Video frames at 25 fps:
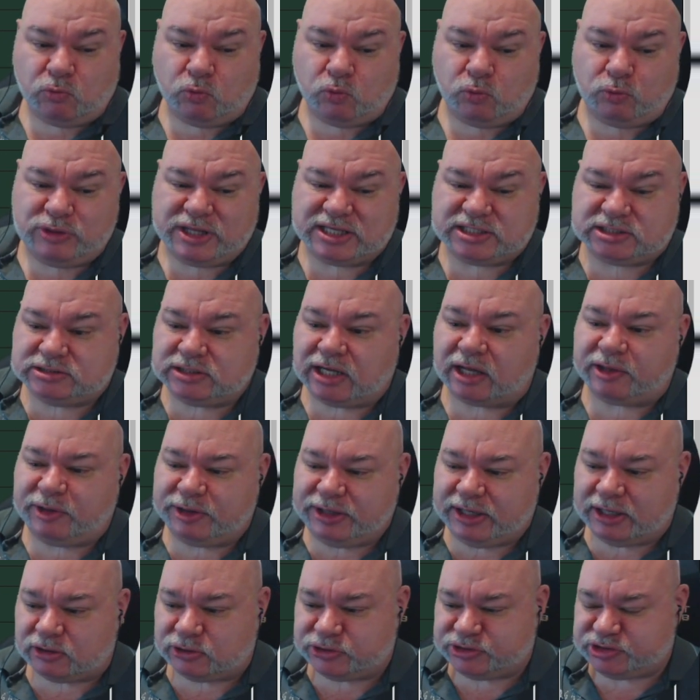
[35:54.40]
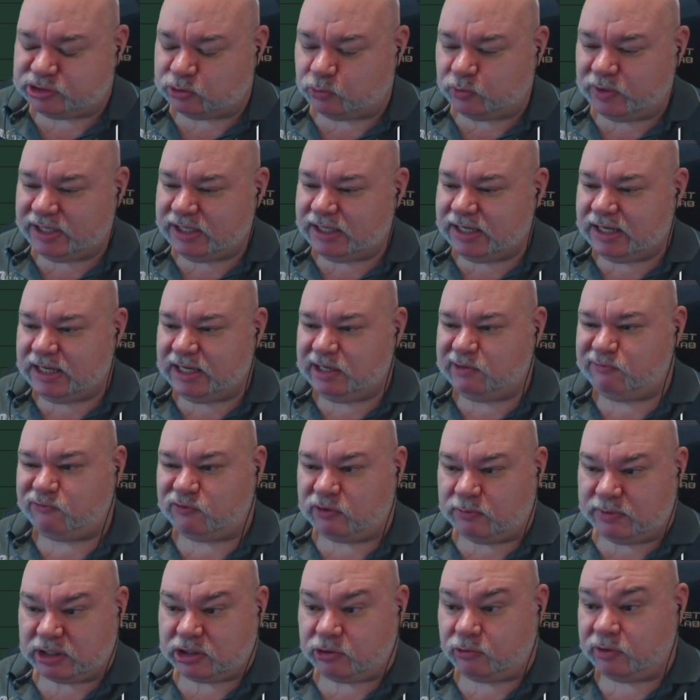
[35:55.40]
there's nothing else that we need
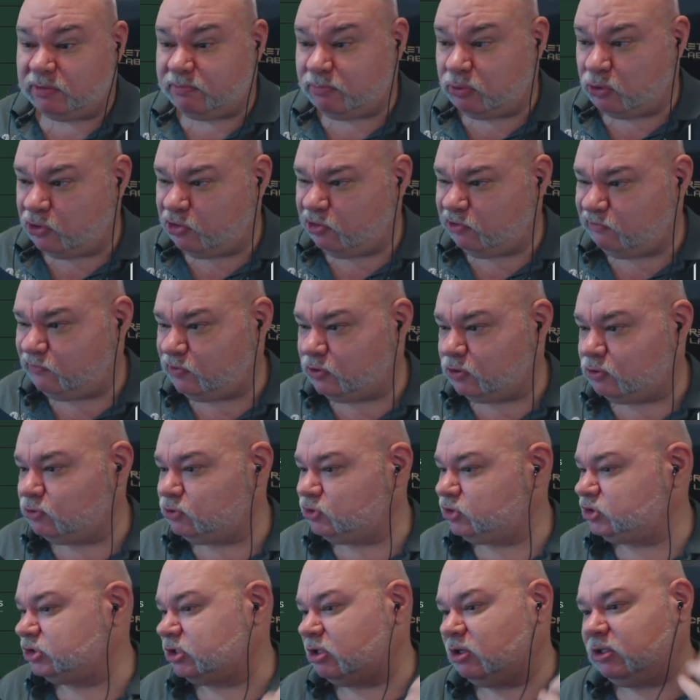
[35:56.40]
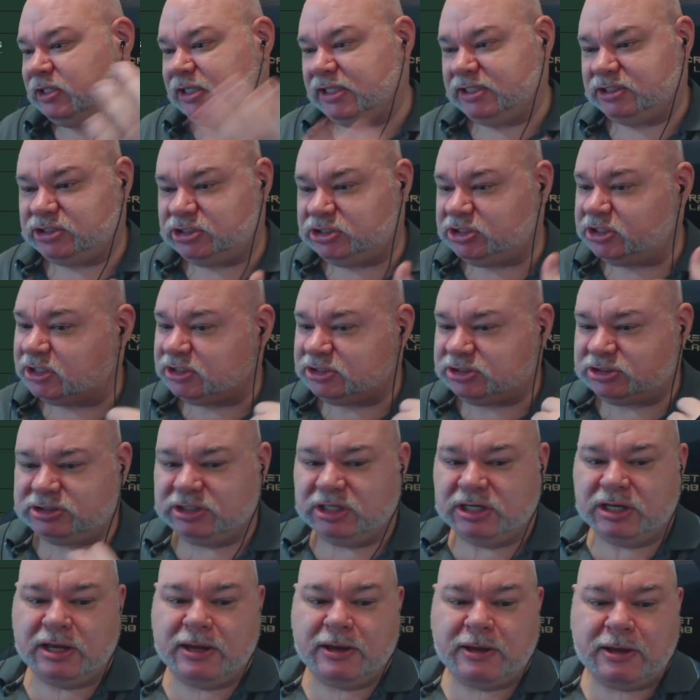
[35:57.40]
from a crit point of view, so let's just
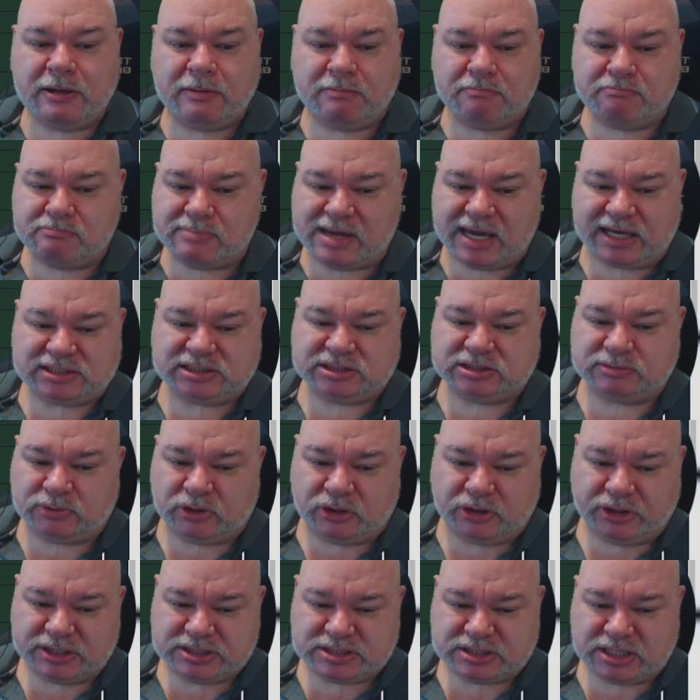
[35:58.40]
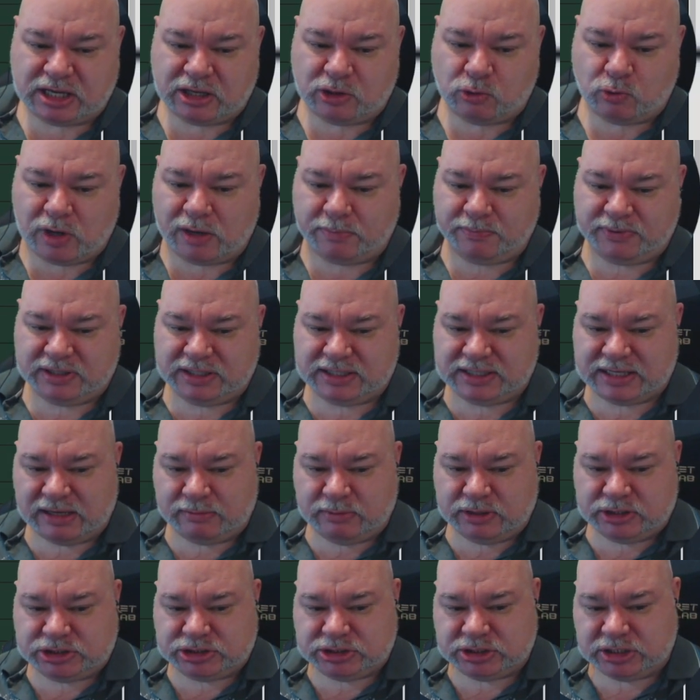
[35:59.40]
maximize our weapon
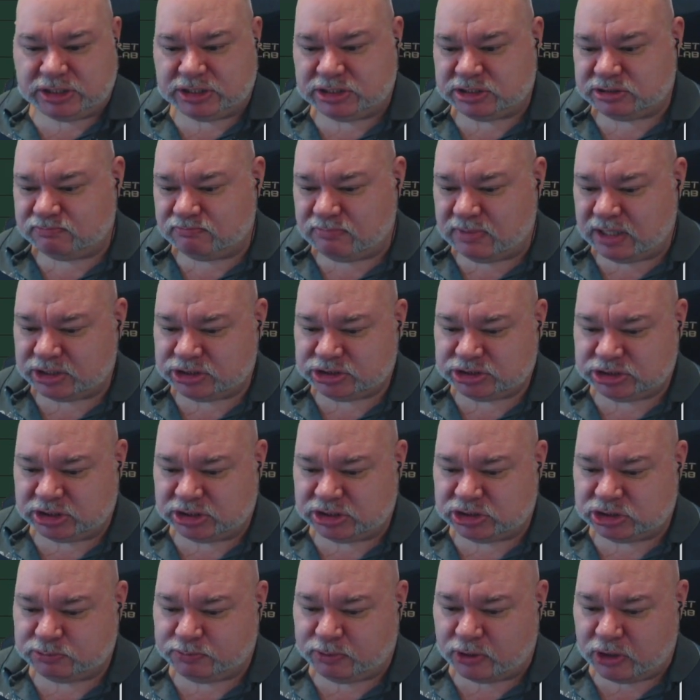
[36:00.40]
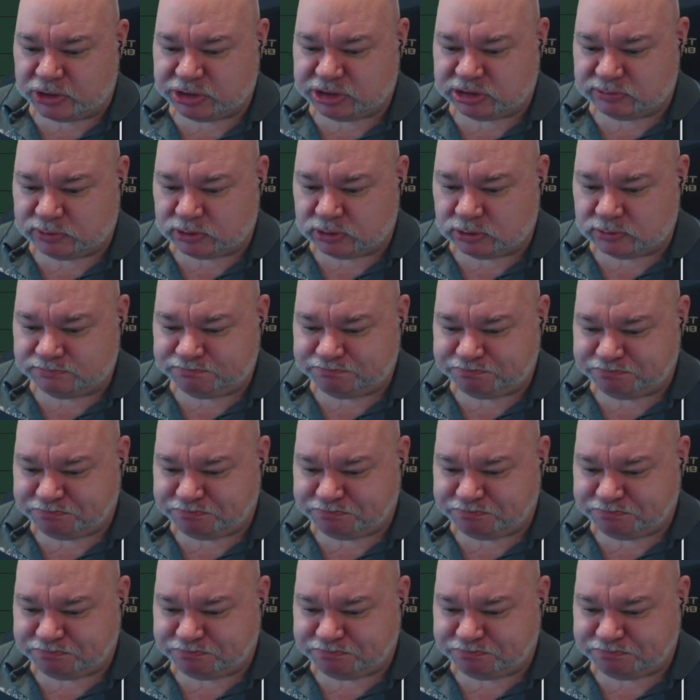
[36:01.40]
damage as much as possible.